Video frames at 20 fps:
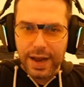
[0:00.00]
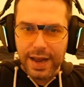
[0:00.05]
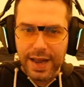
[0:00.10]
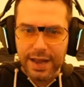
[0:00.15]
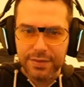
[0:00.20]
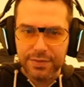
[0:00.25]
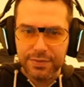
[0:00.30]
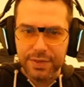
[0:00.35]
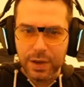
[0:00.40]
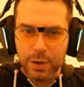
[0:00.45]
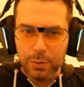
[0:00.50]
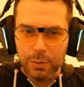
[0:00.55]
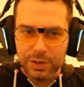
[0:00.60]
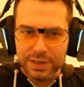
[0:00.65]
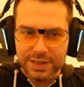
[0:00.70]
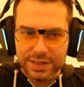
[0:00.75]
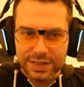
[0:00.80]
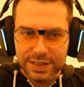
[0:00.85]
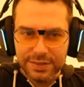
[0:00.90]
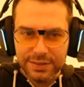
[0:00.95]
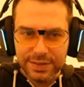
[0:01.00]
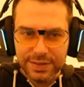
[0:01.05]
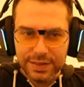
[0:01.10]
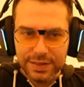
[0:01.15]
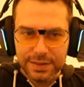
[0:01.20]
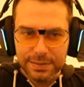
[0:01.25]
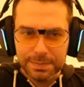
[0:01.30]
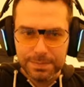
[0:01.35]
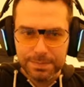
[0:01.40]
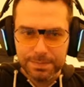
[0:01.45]
have now received
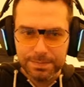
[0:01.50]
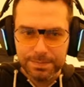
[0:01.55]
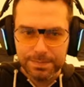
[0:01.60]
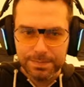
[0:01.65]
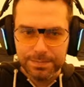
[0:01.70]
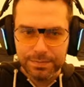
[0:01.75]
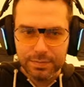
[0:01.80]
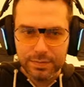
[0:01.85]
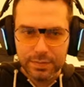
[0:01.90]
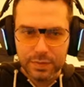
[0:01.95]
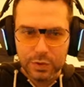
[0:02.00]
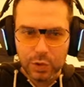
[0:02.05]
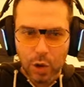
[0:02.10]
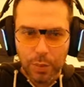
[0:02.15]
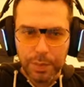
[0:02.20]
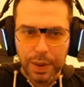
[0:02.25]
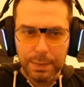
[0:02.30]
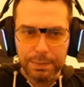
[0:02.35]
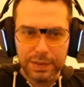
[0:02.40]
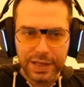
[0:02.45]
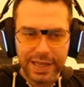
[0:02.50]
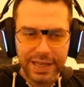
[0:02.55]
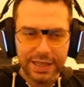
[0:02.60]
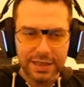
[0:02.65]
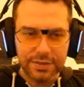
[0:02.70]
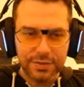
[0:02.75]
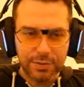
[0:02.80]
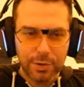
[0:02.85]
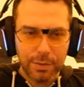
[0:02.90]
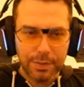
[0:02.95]
the pop-up link
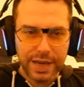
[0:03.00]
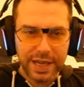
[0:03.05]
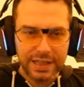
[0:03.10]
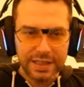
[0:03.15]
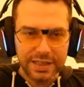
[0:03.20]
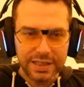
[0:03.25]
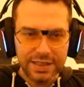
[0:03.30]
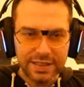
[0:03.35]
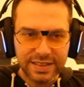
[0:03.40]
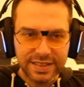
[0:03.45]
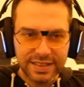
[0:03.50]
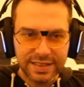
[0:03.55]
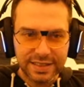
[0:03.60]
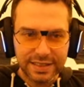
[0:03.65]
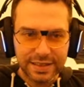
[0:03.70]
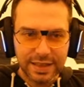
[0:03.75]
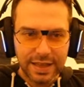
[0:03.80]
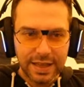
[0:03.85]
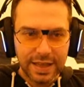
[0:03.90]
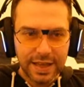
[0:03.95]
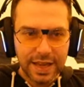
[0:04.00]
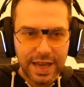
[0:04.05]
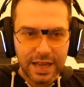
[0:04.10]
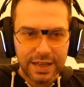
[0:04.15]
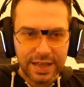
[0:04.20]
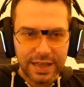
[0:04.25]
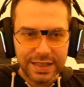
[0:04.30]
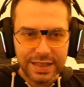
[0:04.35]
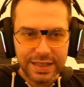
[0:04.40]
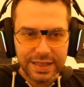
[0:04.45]
from NetEase, and
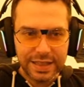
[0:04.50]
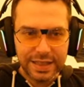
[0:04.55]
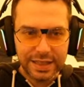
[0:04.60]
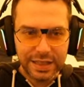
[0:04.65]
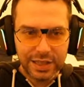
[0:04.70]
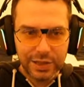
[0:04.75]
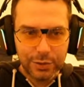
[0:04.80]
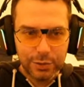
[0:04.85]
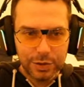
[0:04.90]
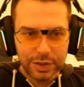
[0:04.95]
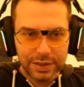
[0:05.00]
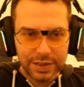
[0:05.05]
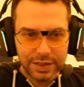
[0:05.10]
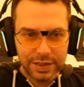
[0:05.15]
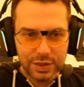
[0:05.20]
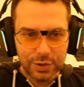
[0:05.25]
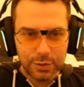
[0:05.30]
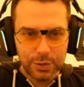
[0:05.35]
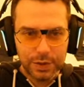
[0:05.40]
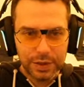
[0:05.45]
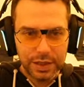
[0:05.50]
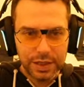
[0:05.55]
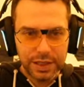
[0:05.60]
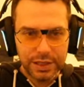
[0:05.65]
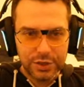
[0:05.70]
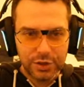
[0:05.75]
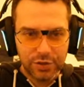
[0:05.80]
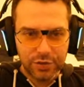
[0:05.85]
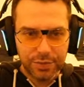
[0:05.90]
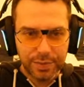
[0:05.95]
I include it into each
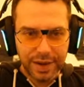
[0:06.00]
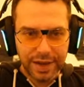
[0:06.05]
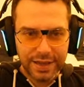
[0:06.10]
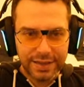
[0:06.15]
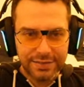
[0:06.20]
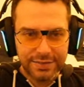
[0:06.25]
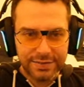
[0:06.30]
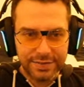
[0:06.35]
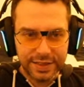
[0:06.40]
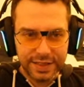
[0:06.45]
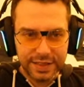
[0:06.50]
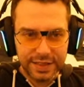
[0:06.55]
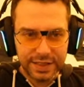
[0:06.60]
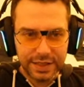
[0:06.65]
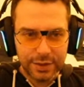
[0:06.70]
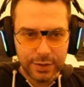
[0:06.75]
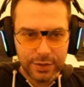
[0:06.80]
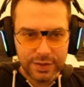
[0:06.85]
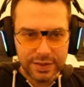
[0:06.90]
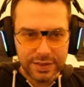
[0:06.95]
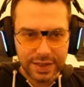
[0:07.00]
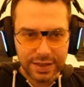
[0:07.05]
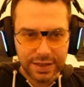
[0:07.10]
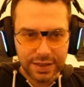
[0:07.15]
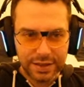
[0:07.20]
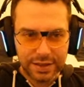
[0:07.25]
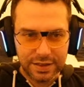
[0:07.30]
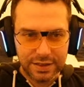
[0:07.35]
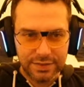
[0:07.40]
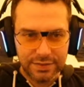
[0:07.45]
of my videos and a
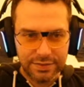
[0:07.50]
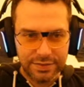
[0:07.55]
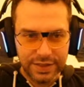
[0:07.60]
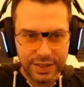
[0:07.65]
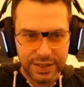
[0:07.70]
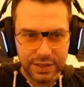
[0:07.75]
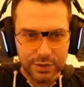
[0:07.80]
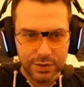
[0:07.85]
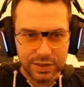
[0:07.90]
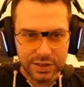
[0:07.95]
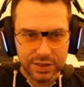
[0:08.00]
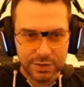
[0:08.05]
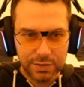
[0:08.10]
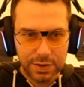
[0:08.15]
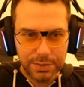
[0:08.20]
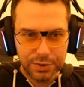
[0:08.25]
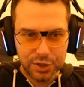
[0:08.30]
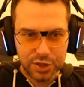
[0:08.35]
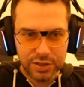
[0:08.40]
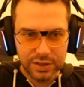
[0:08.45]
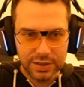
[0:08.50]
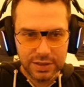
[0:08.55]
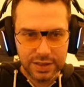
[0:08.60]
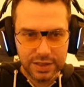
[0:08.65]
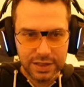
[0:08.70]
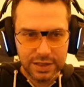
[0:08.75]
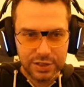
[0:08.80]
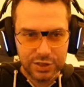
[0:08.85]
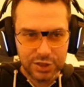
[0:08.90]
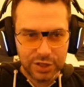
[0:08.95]
video description,
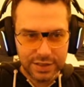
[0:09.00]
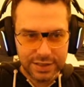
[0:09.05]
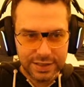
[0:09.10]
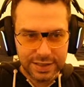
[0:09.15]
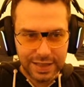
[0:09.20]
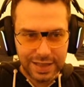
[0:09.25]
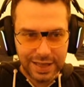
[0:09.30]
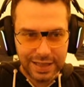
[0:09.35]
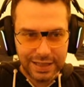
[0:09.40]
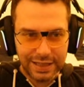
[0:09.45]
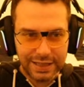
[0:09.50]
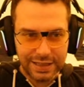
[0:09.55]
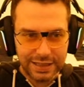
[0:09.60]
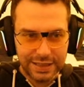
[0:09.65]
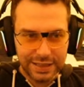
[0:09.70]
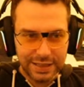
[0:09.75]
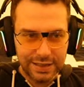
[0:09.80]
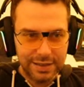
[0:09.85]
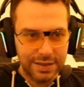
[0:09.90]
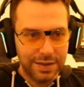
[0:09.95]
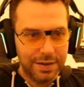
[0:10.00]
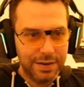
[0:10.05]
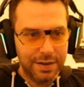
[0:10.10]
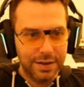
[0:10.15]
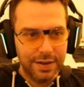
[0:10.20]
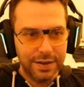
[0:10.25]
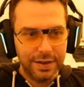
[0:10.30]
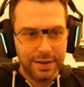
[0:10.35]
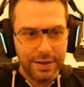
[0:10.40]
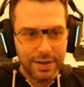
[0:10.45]
just like here.
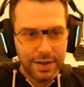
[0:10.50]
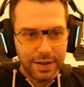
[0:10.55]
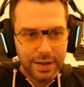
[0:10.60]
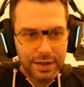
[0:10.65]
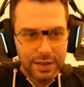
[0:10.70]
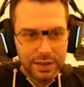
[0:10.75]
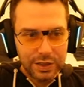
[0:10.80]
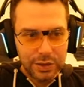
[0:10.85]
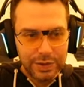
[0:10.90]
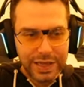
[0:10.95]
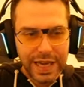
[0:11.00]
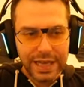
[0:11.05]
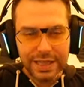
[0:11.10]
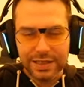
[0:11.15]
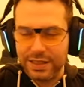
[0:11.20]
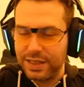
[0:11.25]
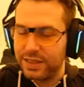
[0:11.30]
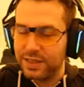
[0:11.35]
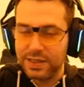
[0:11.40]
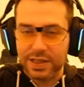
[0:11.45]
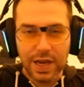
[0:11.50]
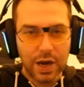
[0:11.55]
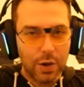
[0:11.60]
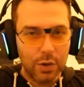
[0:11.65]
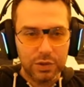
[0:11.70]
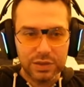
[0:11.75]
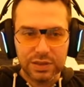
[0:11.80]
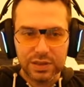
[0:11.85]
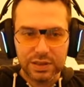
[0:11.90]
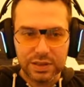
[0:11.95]
You get a
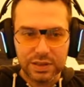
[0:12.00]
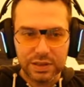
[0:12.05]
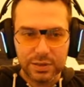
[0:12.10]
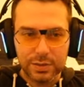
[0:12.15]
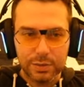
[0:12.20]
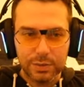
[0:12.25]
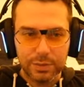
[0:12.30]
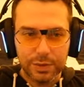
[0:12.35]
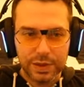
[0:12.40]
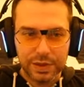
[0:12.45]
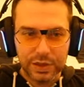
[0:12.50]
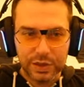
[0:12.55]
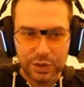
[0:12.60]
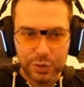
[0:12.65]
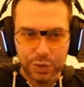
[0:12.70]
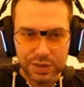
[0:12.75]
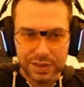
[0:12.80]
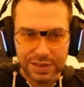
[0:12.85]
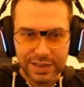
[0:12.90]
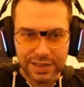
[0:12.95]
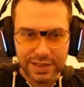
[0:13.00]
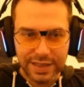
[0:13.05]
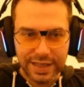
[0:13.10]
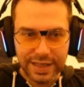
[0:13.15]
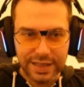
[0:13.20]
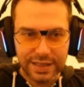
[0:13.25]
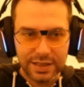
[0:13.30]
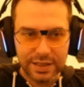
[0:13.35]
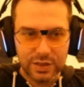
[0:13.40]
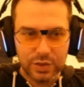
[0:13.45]
discount when you use this
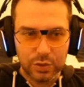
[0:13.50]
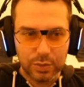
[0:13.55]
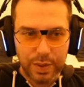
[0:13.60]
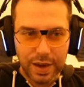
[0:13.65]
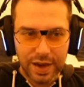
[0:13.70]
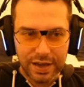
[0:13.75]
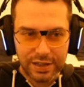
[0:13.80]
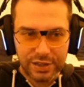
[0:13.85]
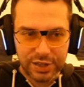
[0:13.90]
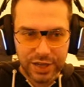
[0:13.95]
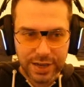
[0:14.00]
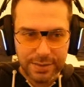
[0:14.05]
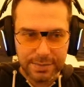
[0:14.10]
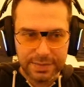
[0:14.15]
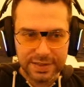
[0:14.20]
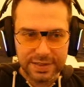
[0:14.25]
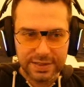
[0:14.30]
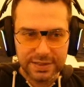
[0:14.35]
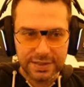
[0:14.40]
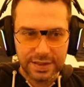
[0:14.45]
link to buy gems.